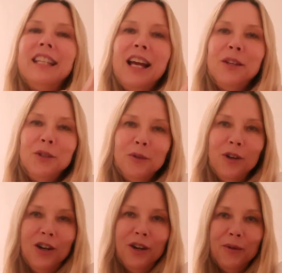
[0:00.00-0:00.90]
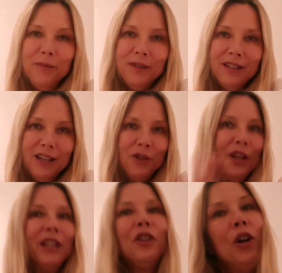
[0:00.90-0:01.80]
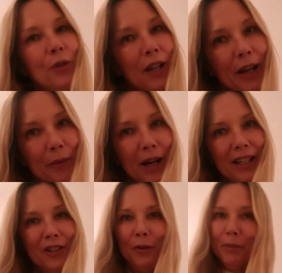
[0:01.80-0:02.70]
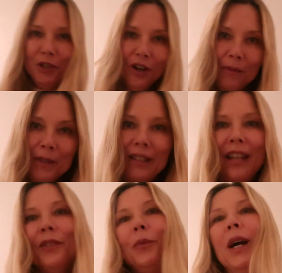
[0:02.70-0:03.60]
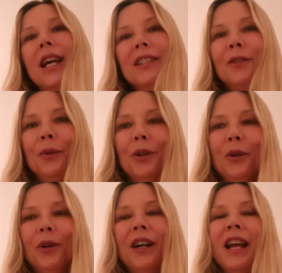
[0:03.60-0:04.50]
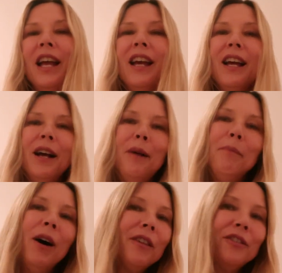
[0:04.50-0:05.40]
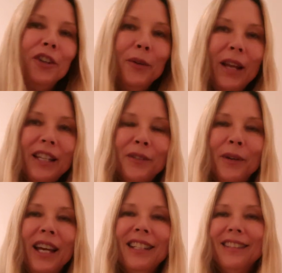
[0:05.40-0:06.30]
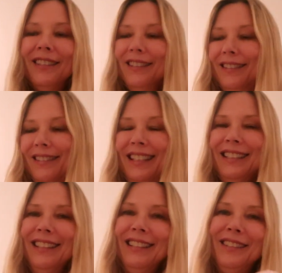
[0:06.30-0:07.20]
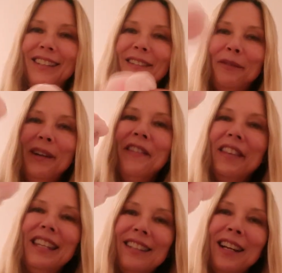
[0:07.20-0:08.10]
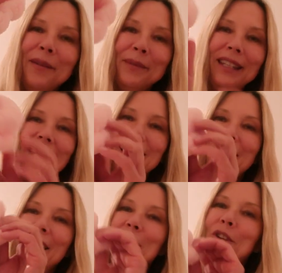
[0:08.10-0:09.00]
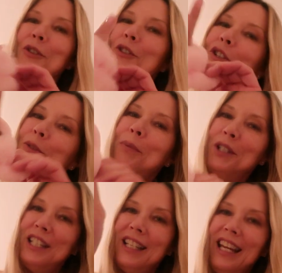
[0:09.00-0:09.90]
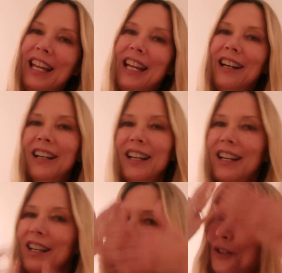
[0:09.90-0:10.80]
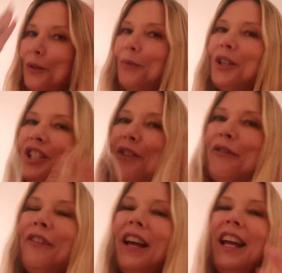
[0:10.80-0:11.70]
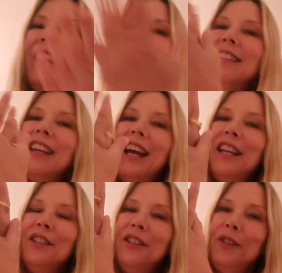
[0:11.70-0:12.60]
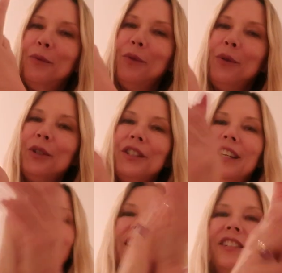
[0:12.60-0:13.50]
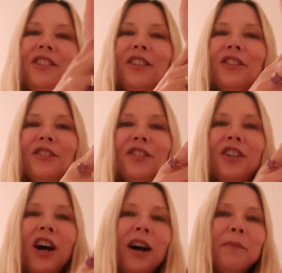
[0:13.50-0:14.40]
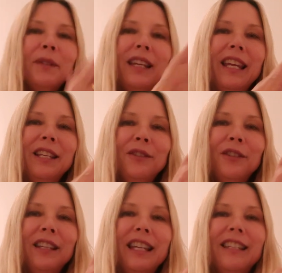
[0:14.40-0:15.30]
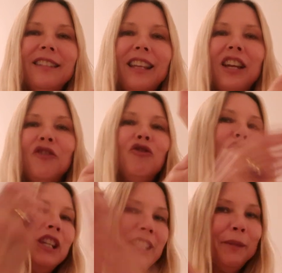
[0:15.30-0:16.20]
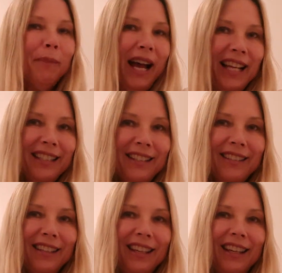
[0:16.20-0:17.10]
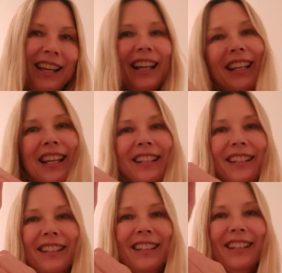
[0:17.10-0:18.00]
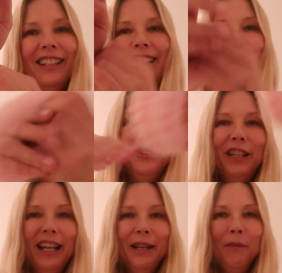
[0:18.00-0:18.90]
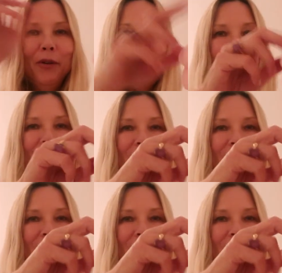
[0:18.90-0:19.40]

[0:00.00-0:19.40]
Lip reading: down your arms and you get totally wet, your pajamas get wet or your bathrobe gets wet. This comes in, you just put it here, you wash your face and the water just comes into these wristbands and then you take them off